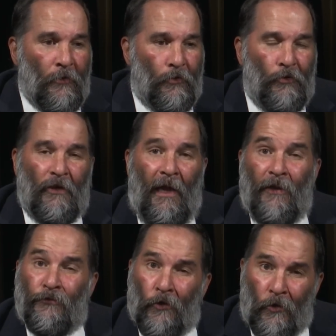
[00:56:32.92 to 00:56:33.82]
good
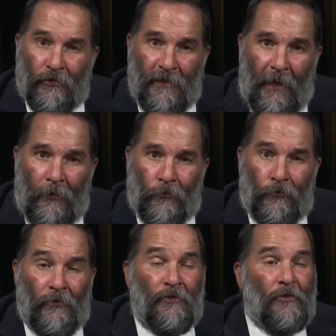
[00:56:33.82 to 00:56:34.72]
HR standards
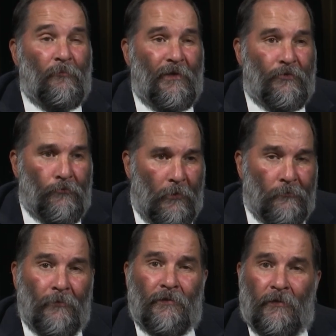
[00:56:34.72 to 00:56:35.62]
and should be
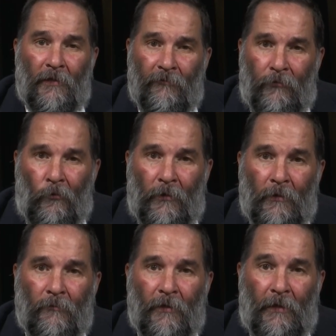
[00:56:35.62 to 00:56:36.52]
strenuously avoided.
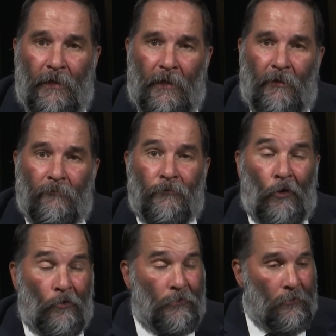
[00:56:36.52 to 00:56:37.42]
Again,
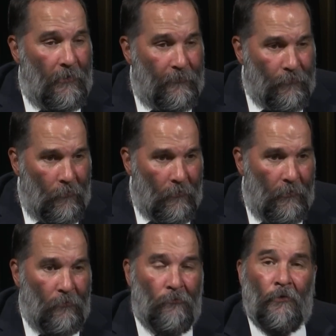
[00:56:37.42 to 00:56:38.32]
talk to your
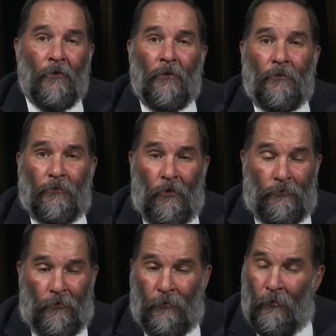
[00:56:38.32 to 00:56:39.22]
HRO, talk
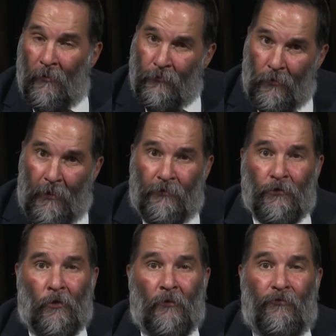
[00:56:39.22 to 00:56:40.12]
to whoever your
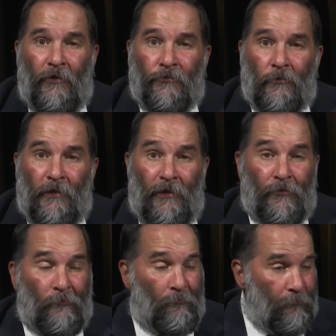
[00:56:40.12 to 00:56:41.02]
HR official
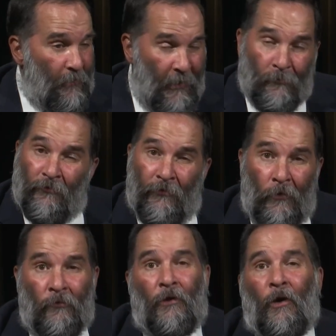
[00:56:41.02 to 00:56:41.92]
is, pick up the
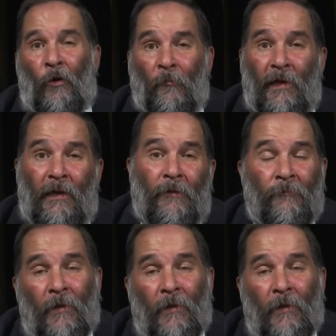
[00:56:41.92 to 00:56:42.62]
phone and call me,